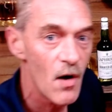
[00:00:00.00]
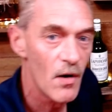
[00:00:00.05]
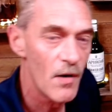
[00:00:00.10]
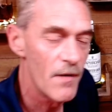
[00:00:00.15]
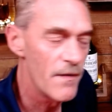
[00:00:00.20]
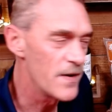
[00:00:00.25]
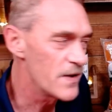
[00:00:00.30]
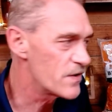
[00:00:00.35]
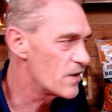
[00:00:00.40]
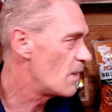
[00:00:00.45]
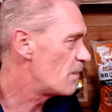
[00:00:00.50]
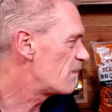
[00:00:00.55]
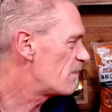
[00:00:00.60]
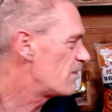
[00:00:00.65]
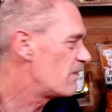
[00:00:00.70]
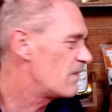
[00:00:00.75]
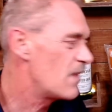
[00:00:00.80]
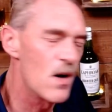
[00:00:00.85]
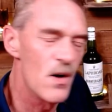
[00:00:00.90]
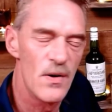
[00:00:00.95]
that's up
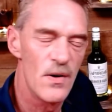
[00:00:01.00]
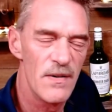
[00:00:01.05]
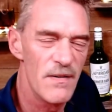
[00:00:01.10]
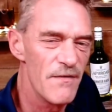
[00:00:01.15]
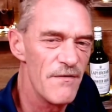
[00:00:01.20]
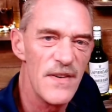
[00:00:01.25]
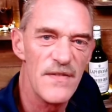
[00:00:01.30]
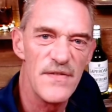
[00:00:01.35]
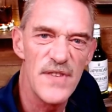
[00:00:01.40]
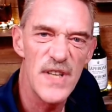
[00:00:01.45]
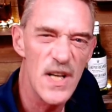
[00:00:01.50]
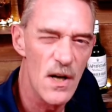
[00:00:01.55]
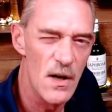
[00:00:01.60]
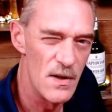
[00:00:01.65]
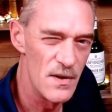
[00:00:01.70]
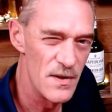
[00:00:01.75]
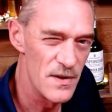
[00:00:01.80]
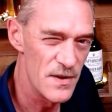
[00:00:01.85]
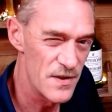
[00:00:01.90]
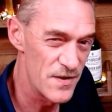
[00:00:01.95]
$150,
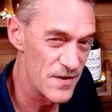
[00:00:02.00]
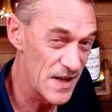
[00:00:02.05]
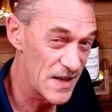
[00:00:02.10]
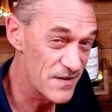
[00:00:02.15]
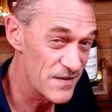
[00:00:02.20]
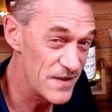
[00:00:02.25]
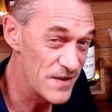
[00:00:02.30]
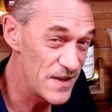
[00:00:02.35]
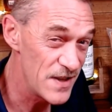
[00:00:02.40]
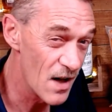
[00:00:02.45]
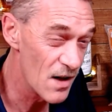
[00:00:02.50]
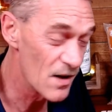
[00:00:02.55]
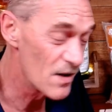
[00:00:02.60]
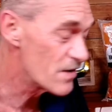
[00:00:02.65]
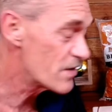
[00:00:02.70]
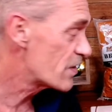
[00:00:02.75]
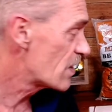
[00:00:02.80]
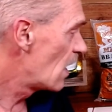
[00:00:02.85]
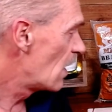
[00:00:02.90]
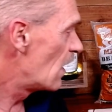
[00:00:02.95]

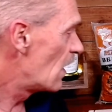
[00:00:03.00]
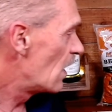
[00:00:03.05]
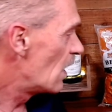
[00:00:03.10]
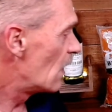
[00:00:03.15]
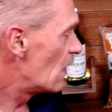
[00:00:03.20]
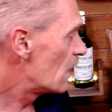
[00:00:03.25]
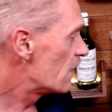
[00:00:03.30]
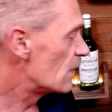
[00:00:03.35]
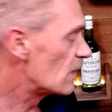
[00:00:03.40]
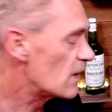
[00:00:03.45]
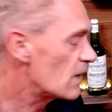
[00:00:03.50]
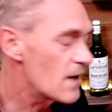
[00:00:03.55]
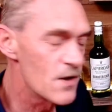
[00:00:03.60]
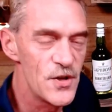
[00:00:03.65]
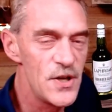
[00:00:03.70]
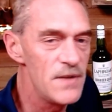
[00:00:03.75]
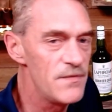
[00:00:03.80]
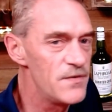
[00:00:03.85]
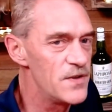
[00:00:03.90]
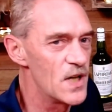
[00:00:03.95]
$160. The Little
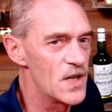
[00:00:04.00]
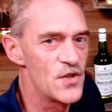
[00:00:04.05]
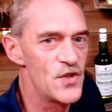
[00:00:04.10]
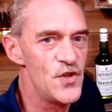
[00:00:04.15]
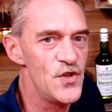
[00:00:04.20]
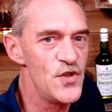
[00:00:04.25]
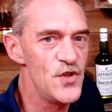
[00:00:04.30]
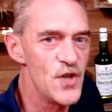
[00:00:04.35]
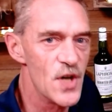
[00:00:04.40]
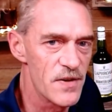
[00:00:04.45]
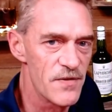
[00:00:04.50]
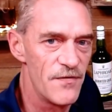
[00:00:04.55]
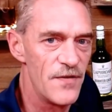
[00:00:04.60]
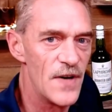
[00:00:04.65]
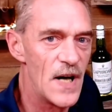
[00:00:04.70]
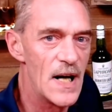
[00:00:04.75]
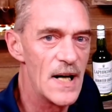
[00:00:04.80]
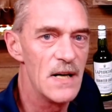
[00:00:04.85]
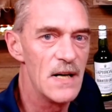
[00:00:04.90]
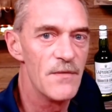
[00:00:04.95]
Chief does just
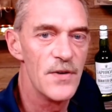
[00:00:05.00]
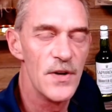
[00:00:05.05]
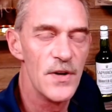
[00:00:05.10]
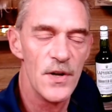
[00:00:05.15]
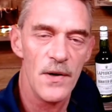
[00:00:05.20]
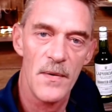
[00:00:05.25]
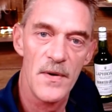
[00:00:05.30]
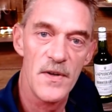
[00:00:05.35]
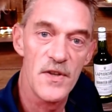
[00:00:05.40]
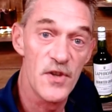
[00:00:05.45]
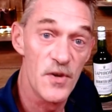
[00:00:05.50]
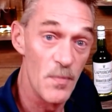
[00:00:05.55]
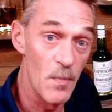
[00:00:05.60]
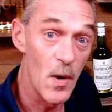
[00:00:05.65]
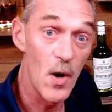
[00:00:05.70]
fine if you're doing small